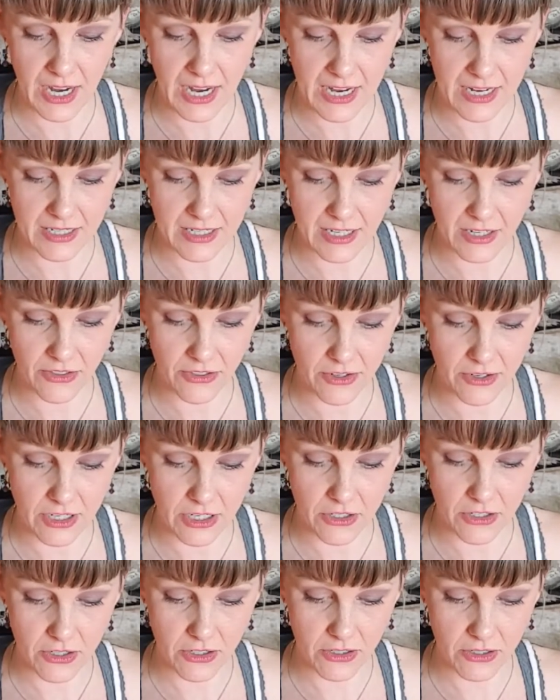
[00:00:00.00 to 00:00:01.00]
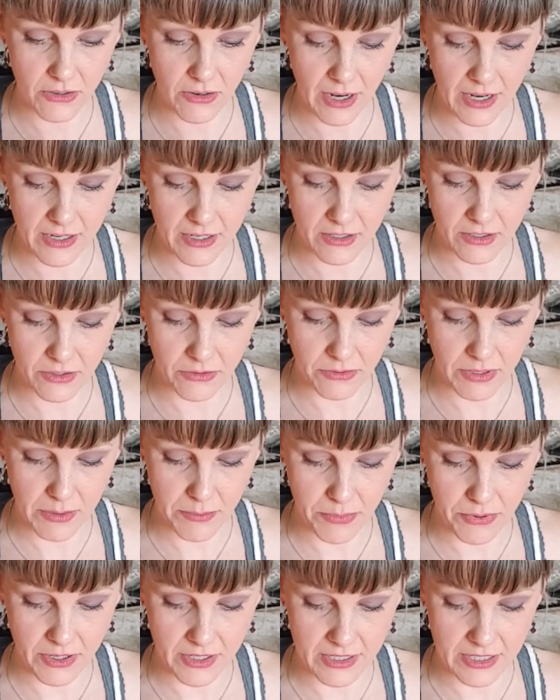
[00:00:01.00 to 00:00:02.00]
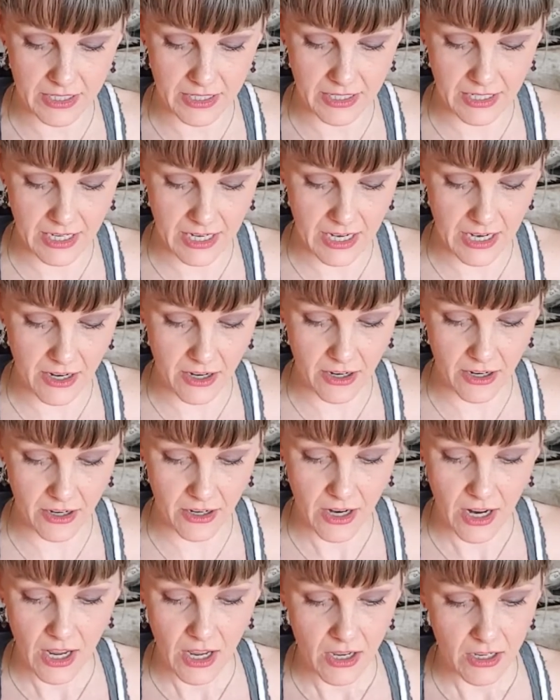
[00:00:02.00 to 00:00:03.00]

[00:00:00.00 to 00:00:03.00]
1832 and is reprinted here.